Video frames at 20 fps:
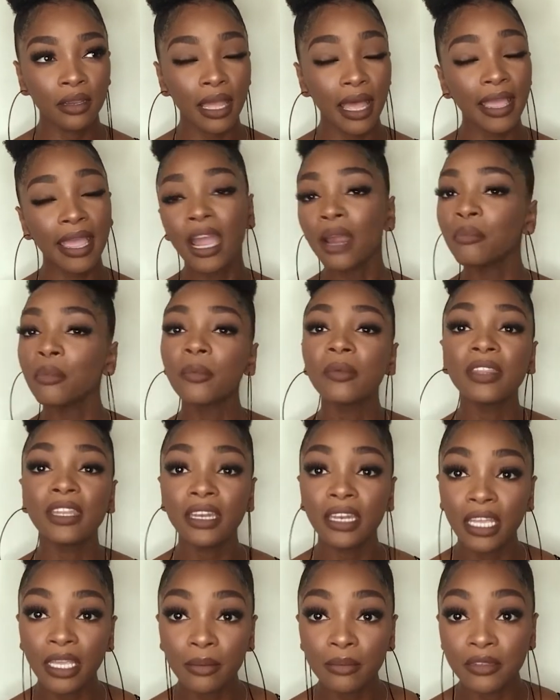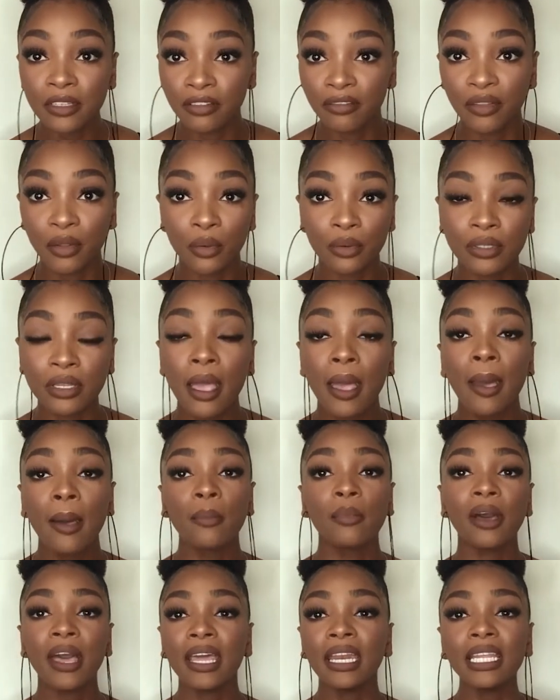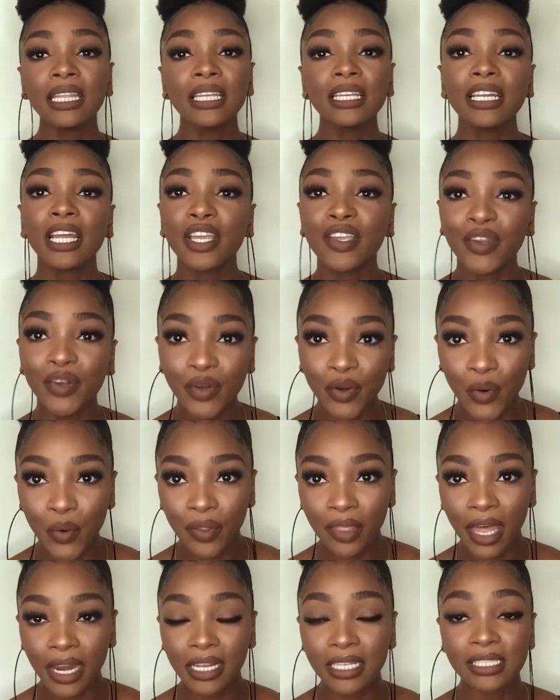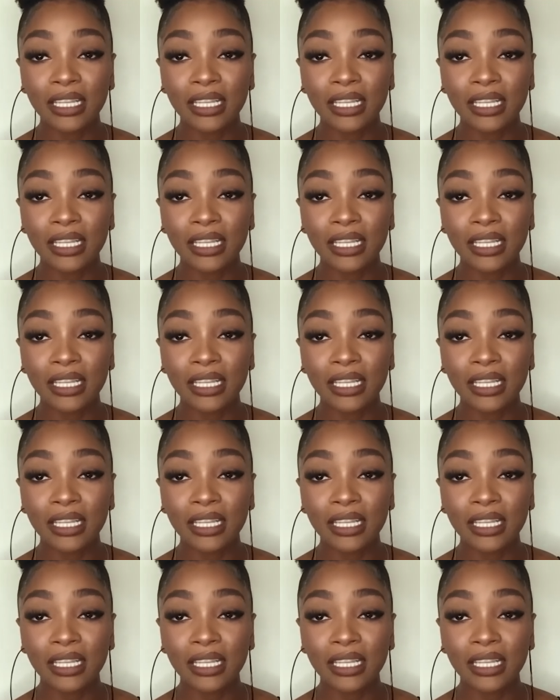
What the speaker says: I can't remember the names of those, but anything that you know that is